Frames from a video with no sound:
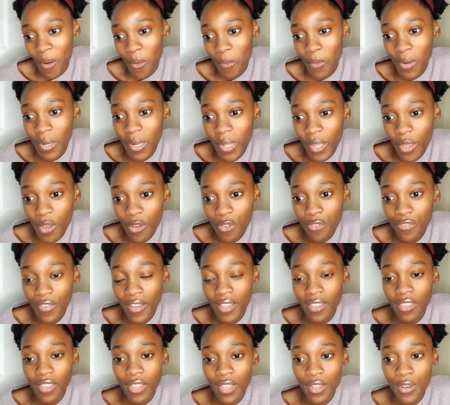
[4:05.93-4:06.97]
We leave,
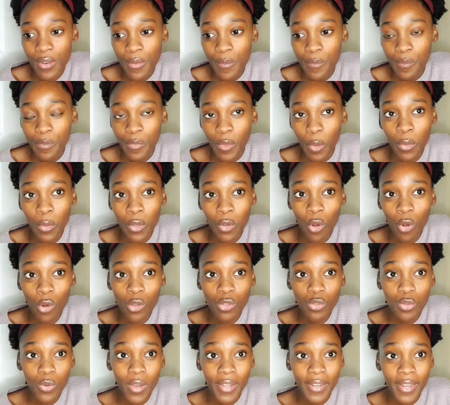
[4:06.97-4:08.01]
and then we go
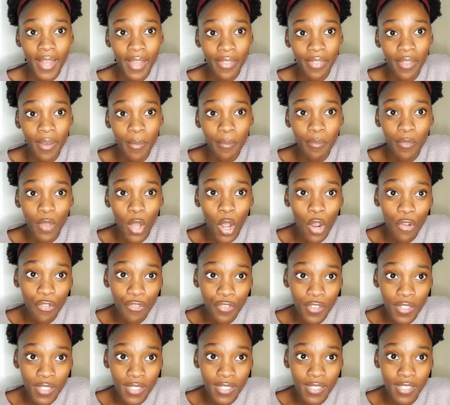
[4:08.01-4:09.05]
to another
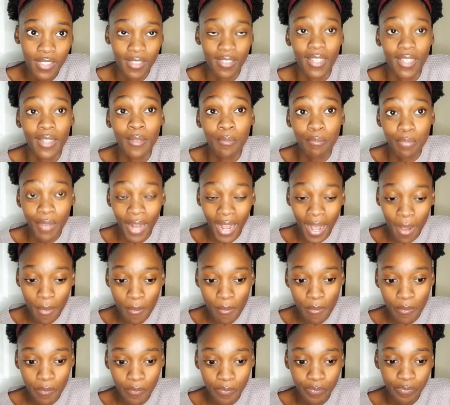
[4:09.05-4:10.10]
office in
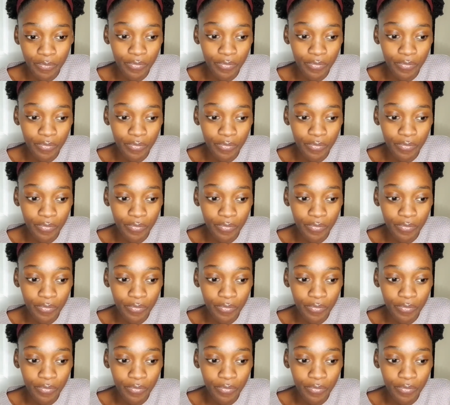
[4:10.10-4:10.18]
Bram.